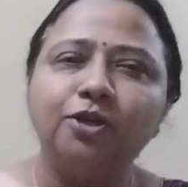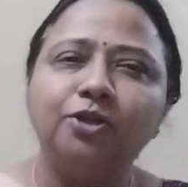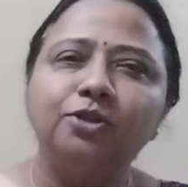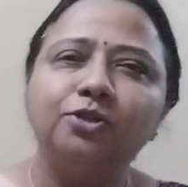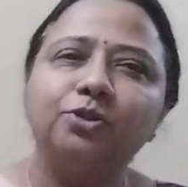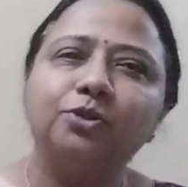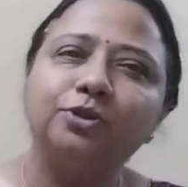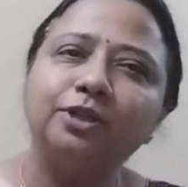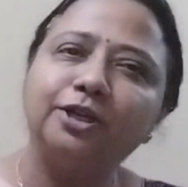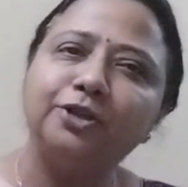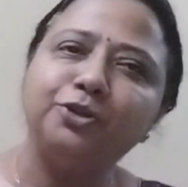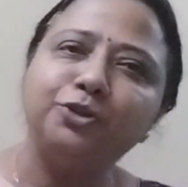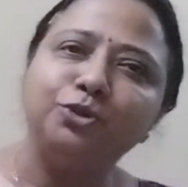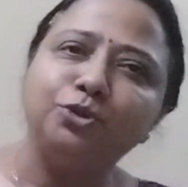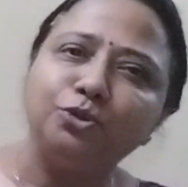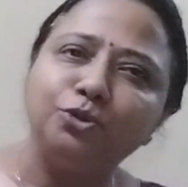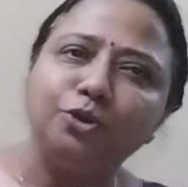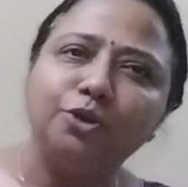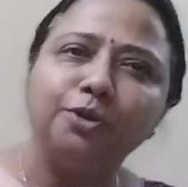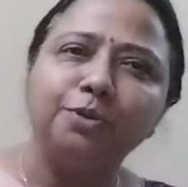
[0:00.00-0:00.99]
so that you
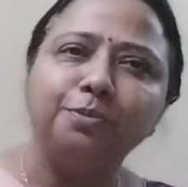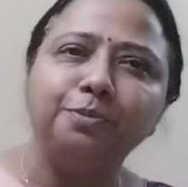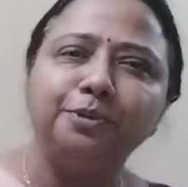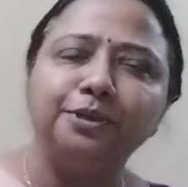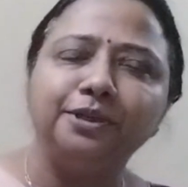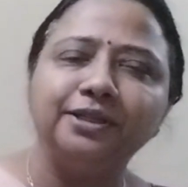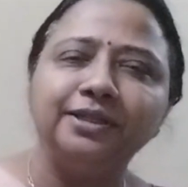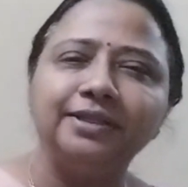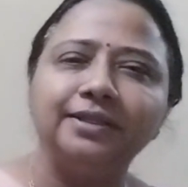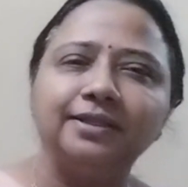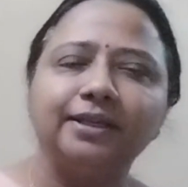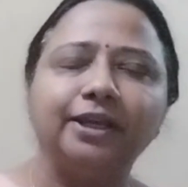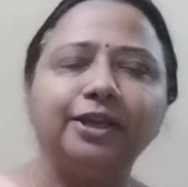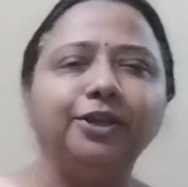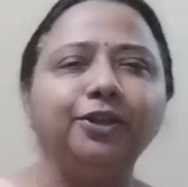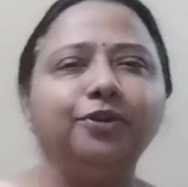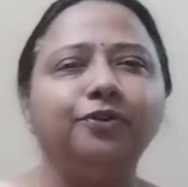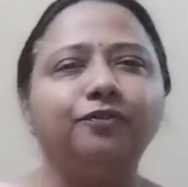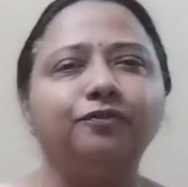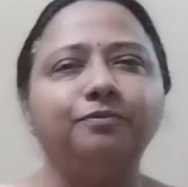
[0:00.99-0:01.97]
do not miss
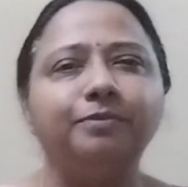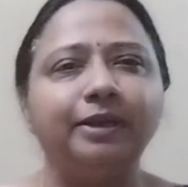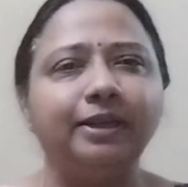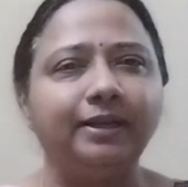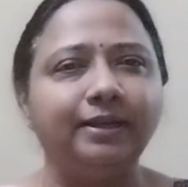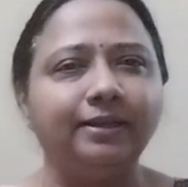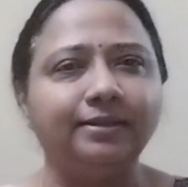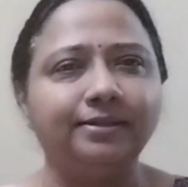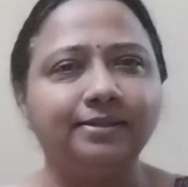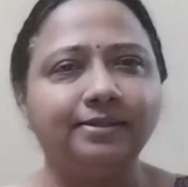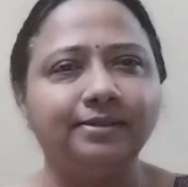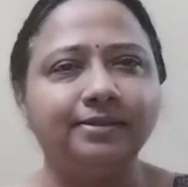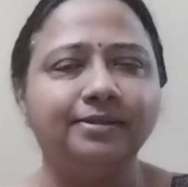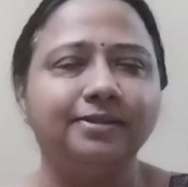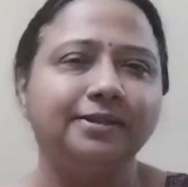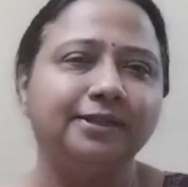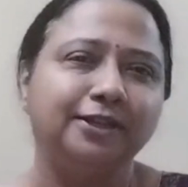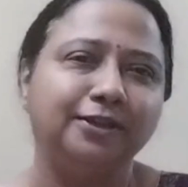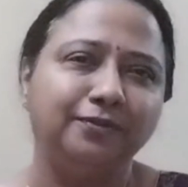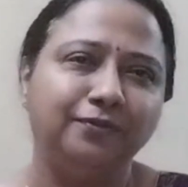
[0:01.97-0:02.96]
any of my
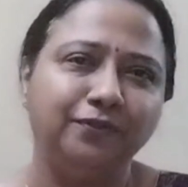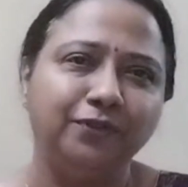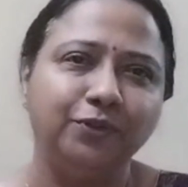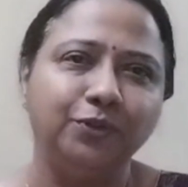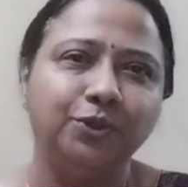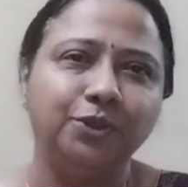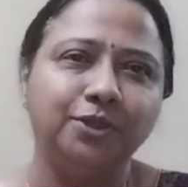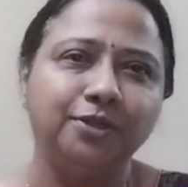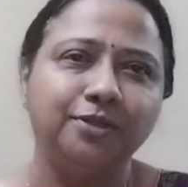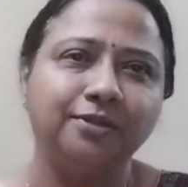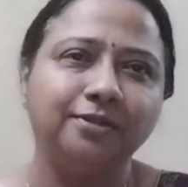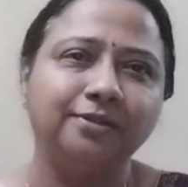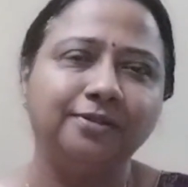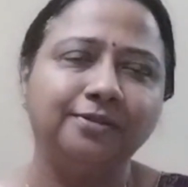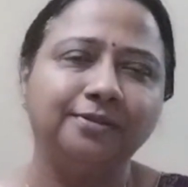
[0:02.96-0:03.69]
lessons in future.